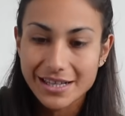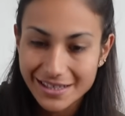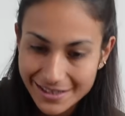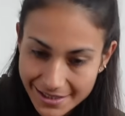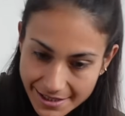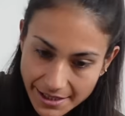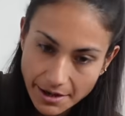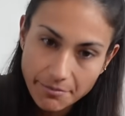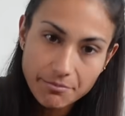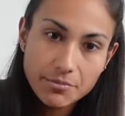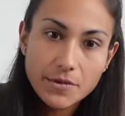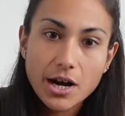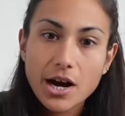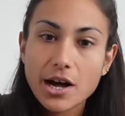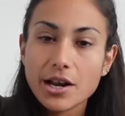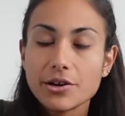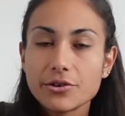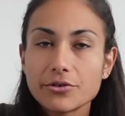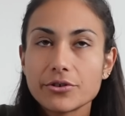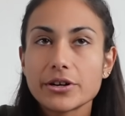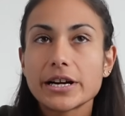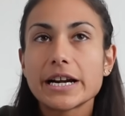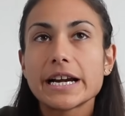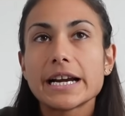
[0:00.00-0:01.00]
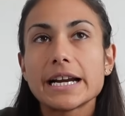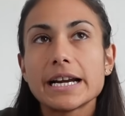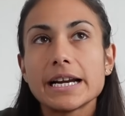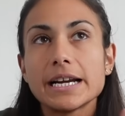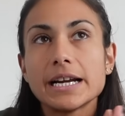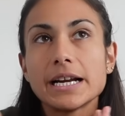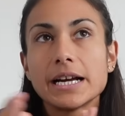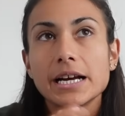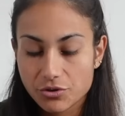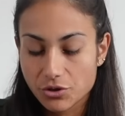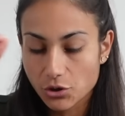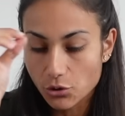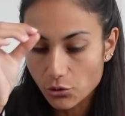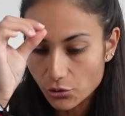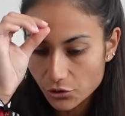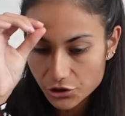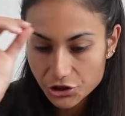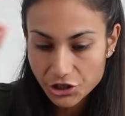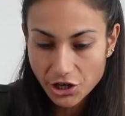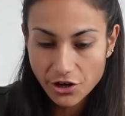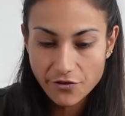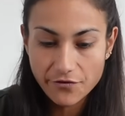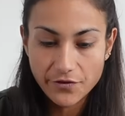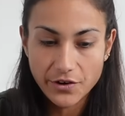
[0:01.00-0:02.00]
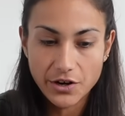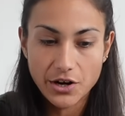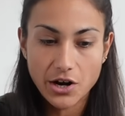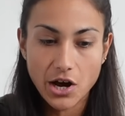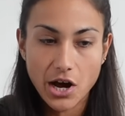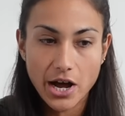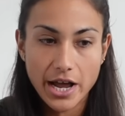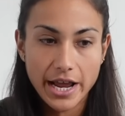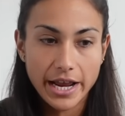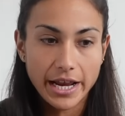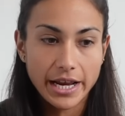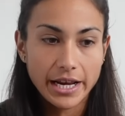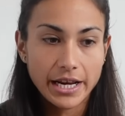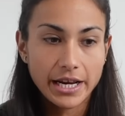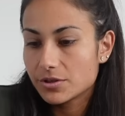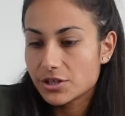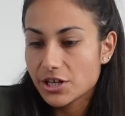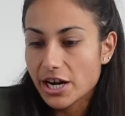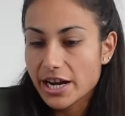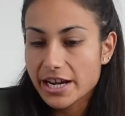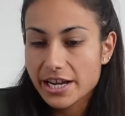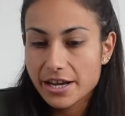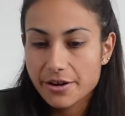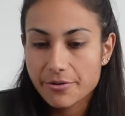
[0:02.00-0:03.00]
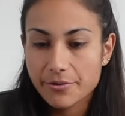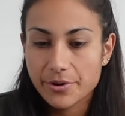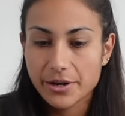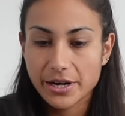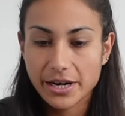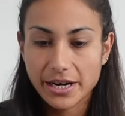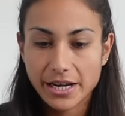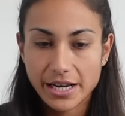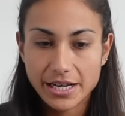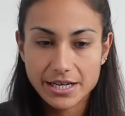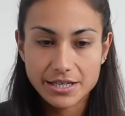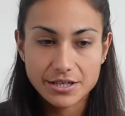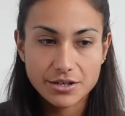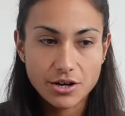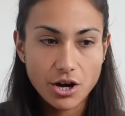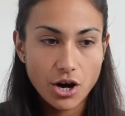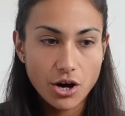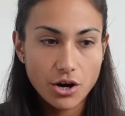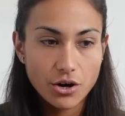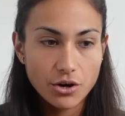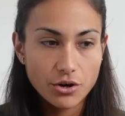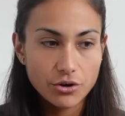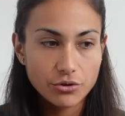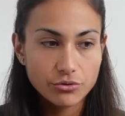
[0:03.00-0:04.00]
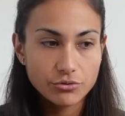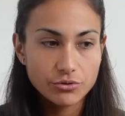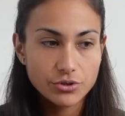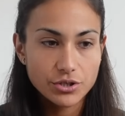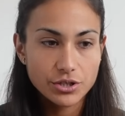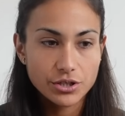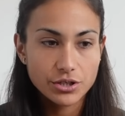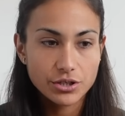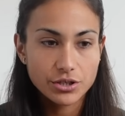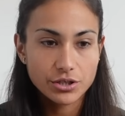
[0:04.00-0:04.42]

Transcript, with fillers: some cutlery, torch overnight, jacket when it gets cold,